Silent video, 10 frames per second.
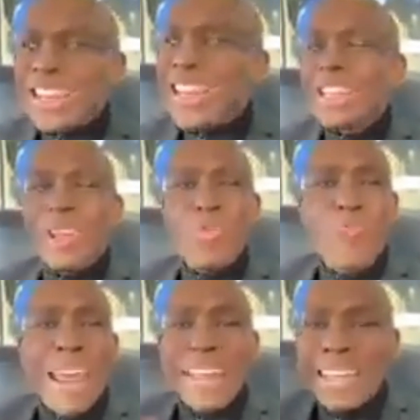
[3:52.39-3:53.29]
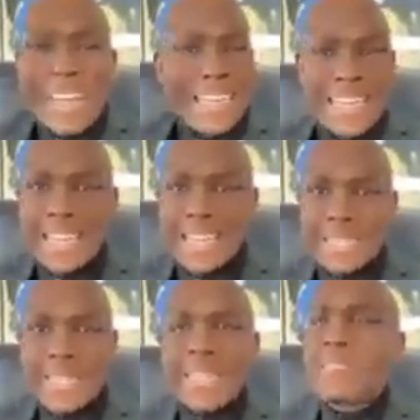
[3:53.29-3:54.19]
These are not radical
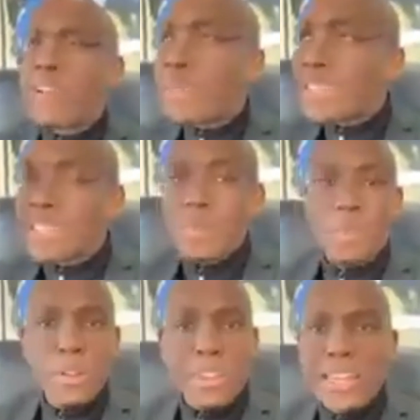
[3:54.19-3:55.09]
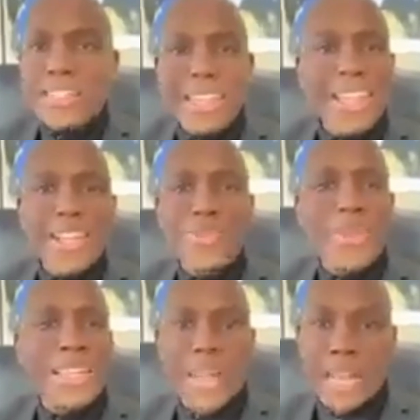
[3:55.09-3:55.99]
ideas. These are very simple things that need to
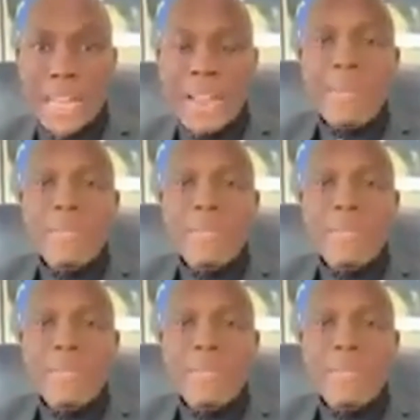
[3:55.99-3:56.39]
be done.